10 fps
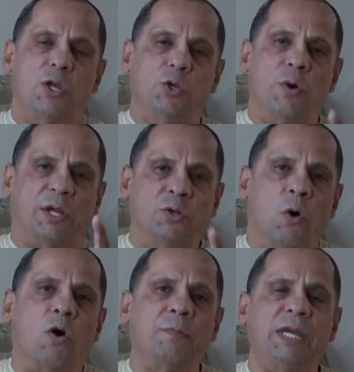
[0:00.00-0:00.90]
you
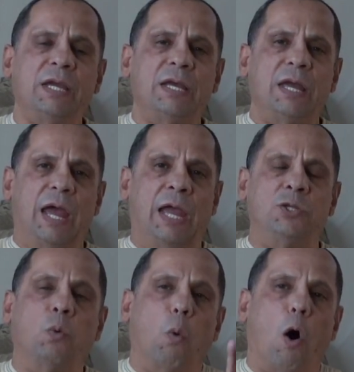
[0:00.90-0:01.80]
ignored me
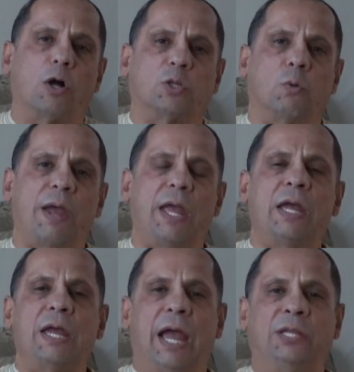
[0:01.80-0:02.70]
and you walked
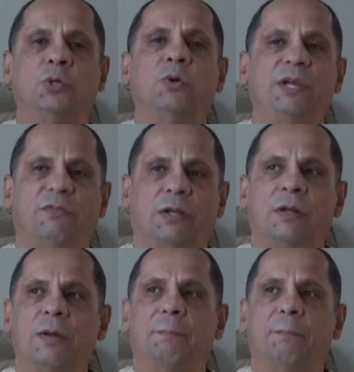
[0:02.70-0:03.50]
away and you even